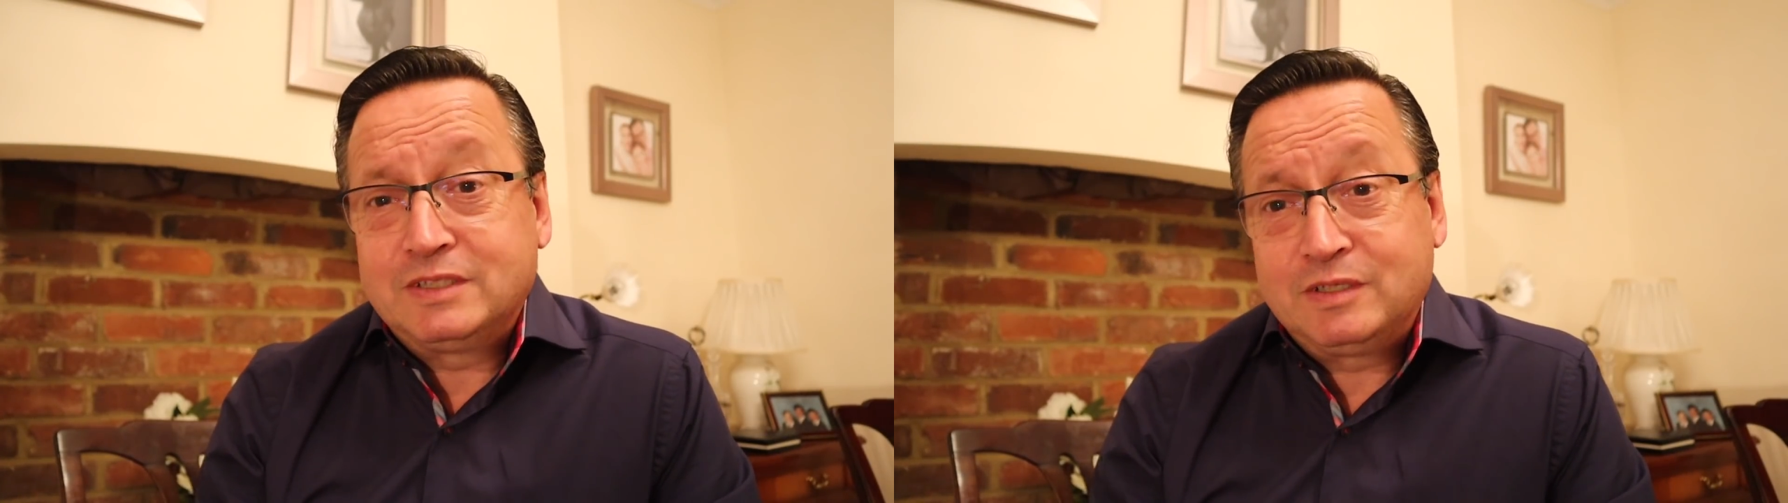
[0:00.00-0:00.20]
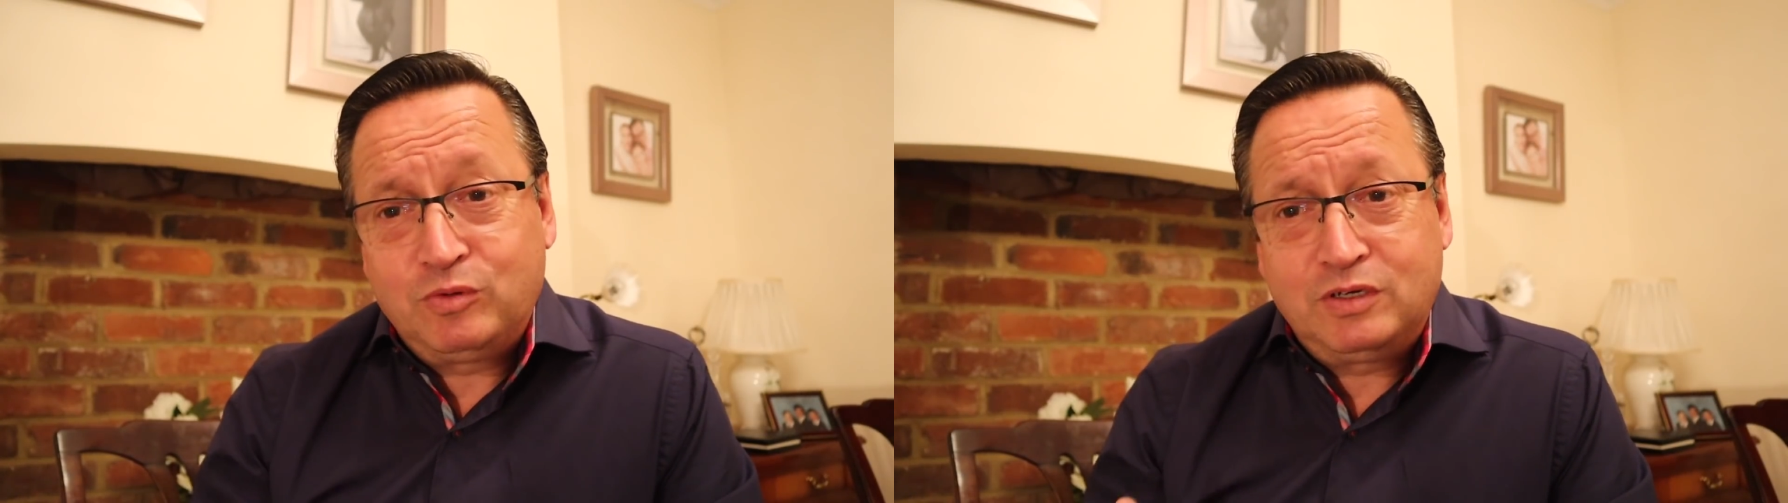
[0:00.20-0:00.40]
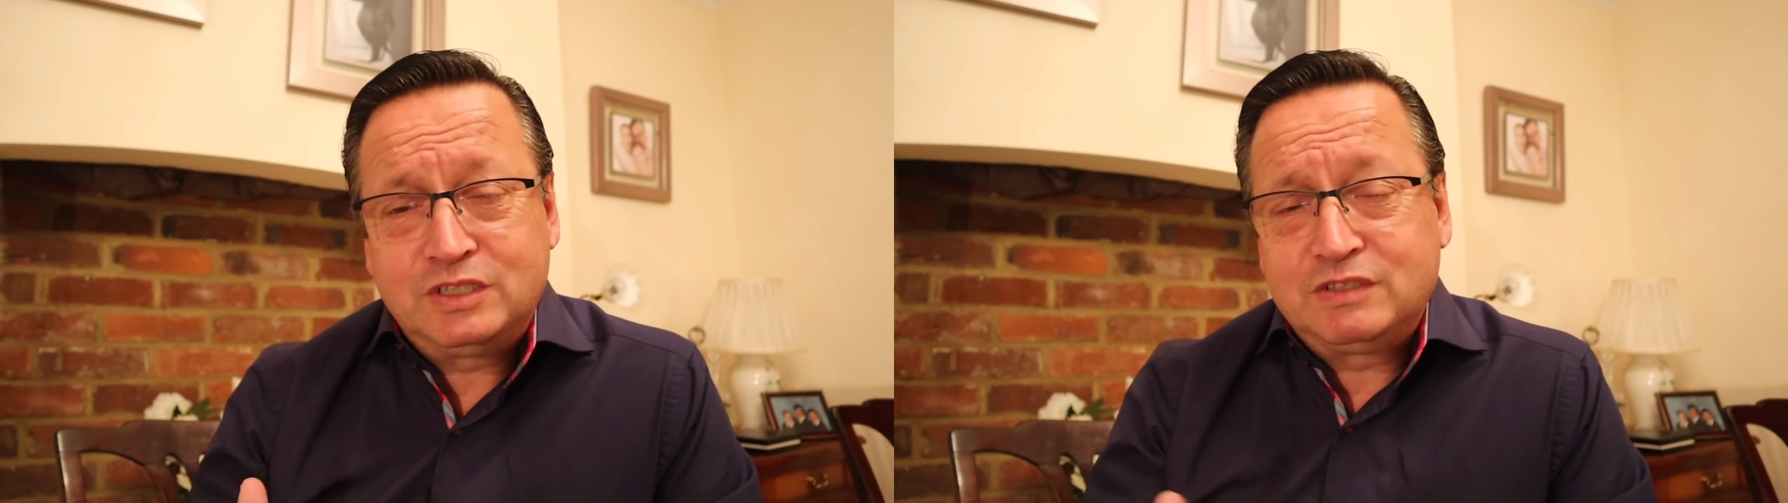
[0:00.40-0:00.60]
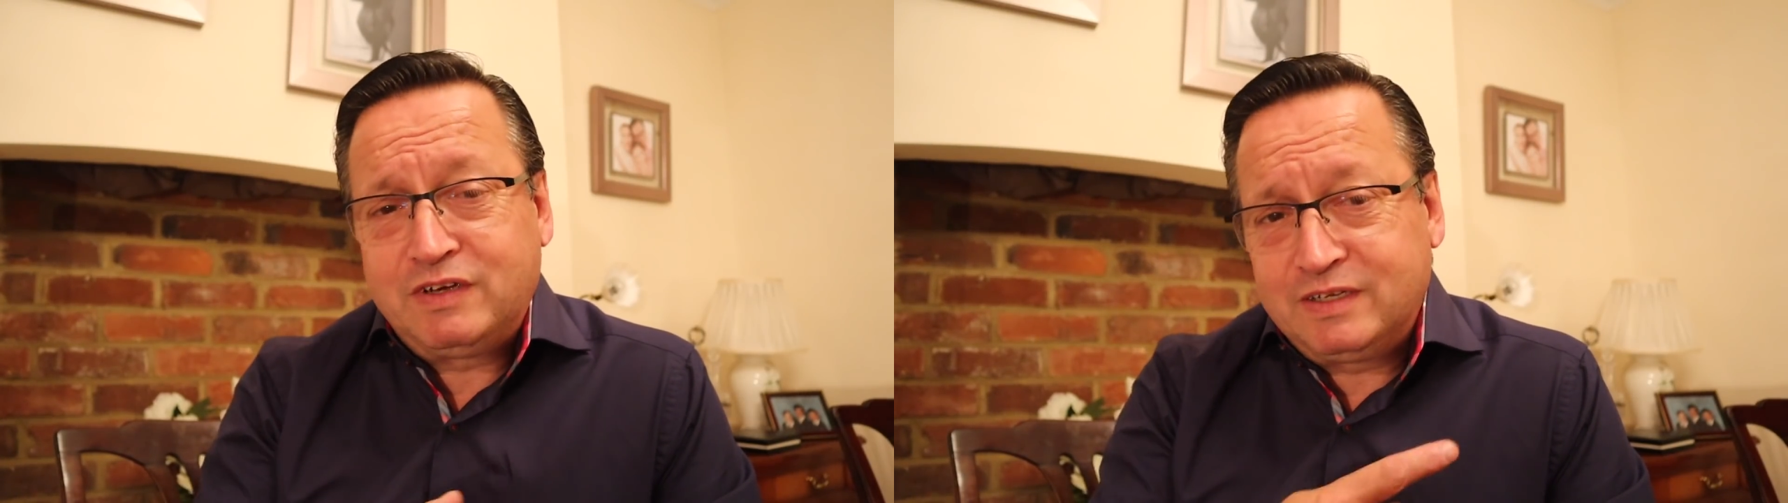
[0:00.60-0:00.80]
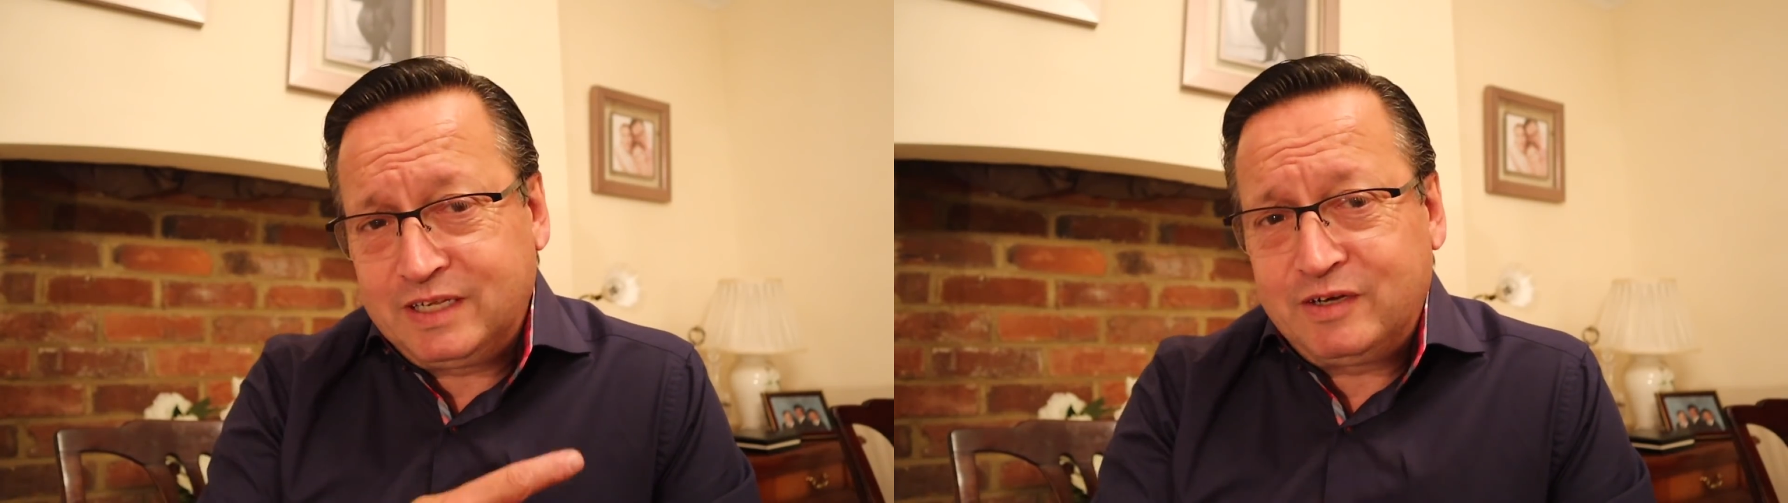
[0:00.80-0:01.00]
I said, well, I just
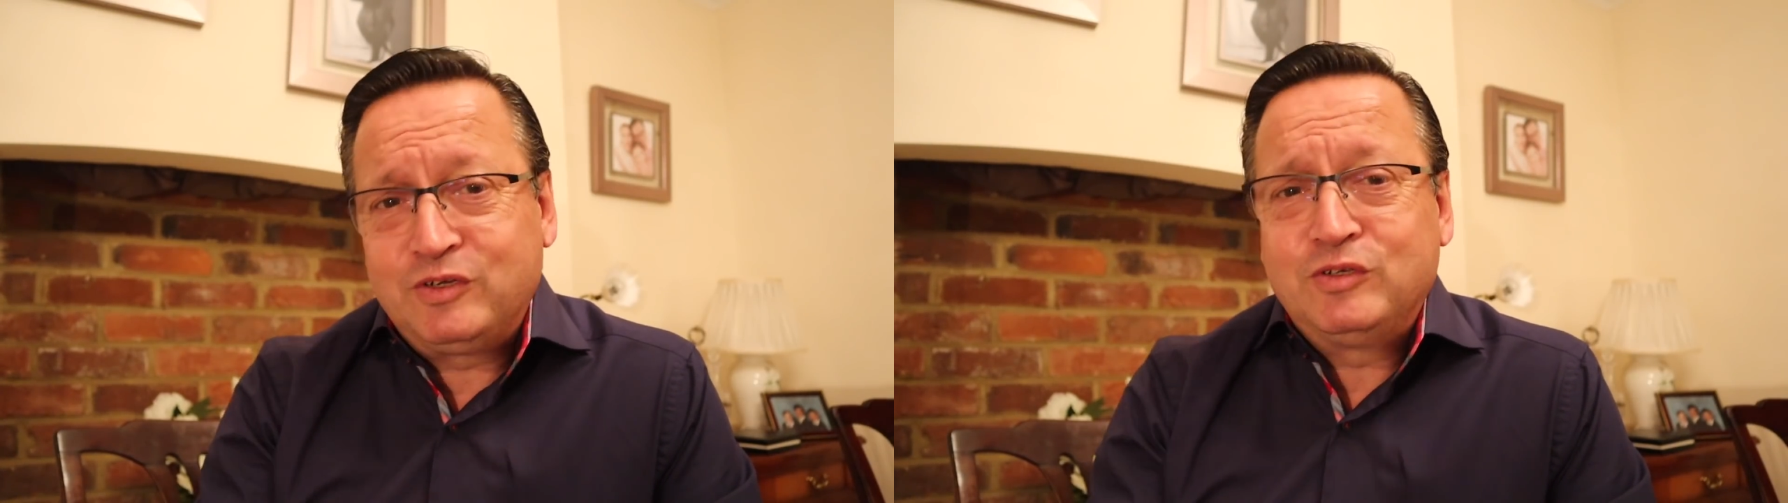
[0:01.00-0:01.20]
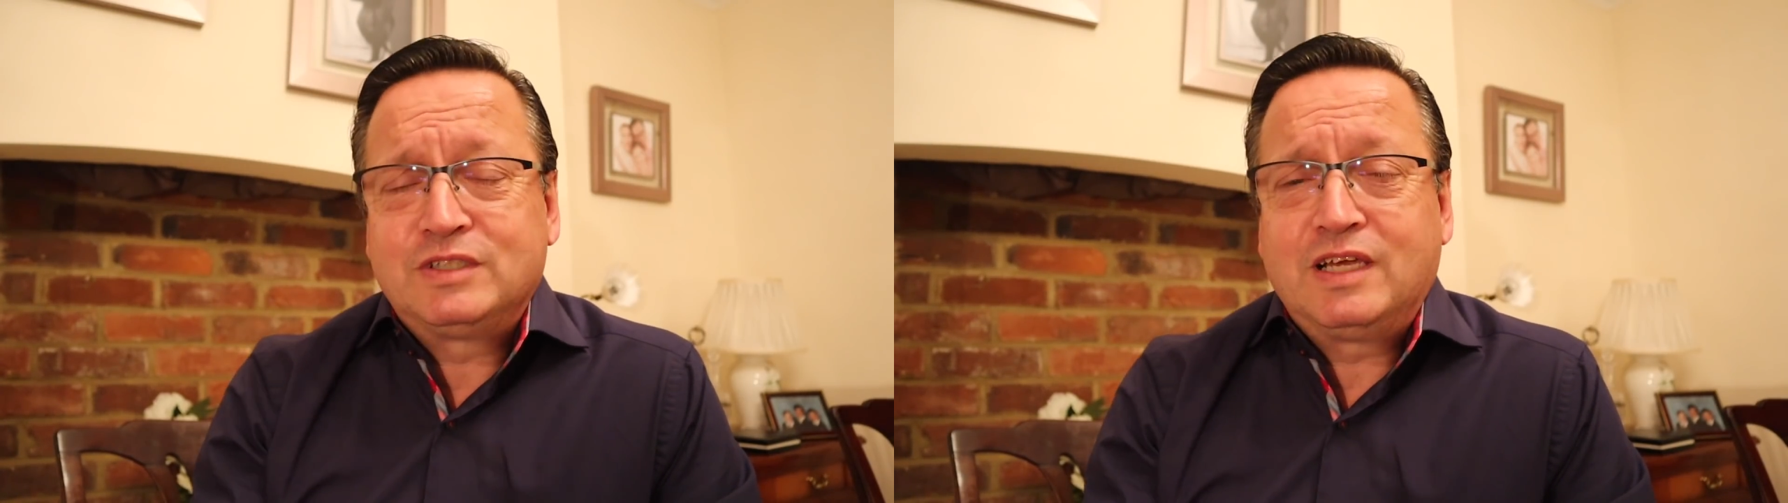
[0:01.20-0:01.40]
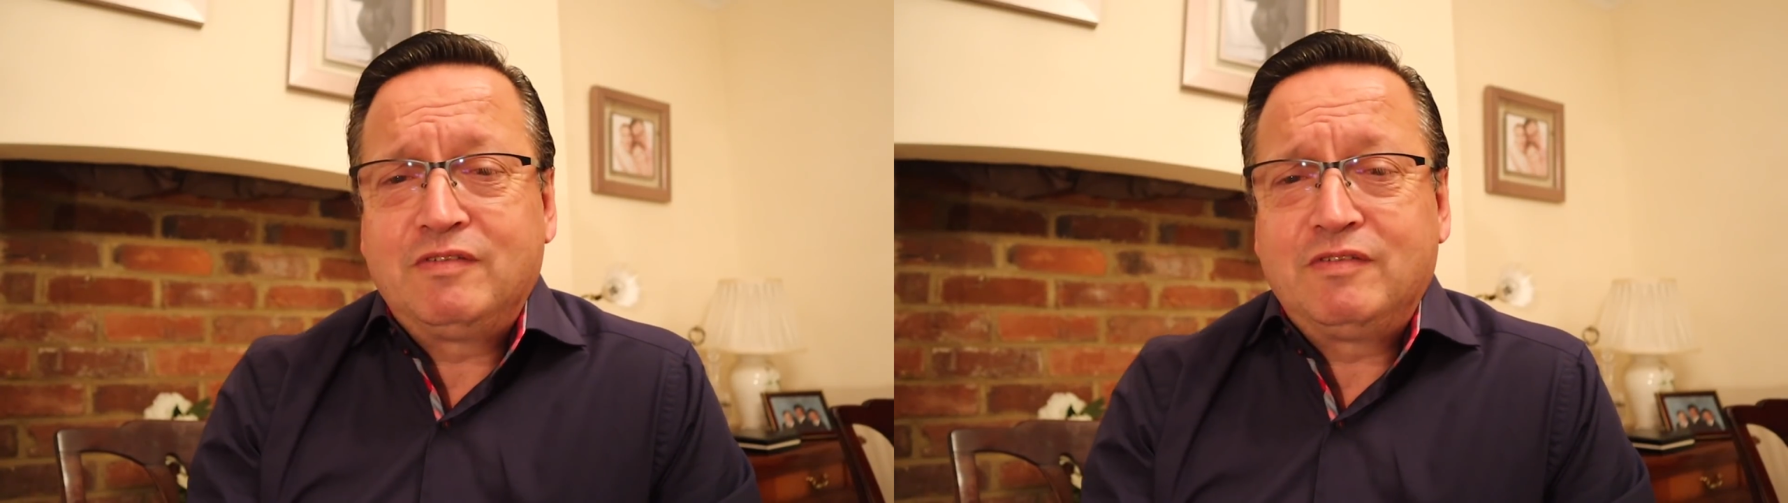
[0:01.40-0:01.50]
found out you used to